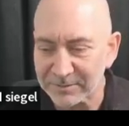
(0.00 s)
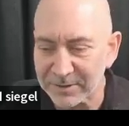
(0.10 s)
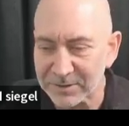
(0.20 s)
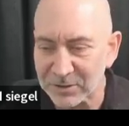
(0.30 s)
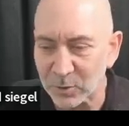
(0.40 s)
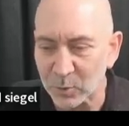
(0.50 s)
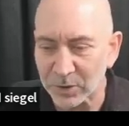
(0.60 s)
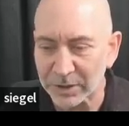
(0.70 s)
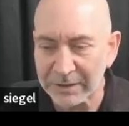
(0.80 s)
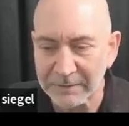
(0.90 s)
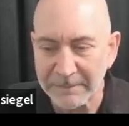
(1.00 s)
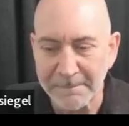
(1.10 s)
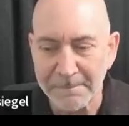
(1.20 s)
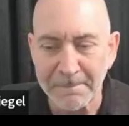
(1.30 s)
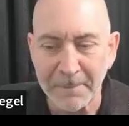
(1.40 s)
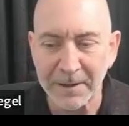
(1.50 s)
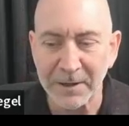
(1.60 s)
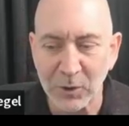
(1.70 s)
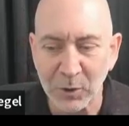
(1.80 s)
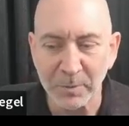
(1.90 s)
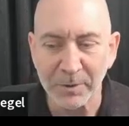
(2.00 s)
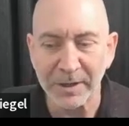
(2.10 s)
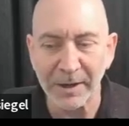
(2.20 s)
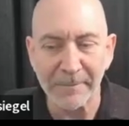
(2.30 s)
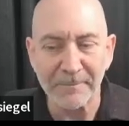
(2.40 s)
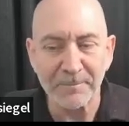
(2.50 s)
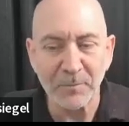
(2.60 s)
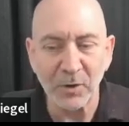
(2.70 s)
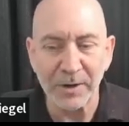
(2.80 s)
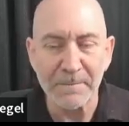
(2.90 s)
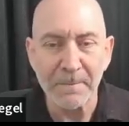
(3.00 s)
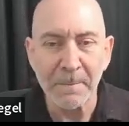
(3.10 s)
It's all working, I hope. Yeah, all right.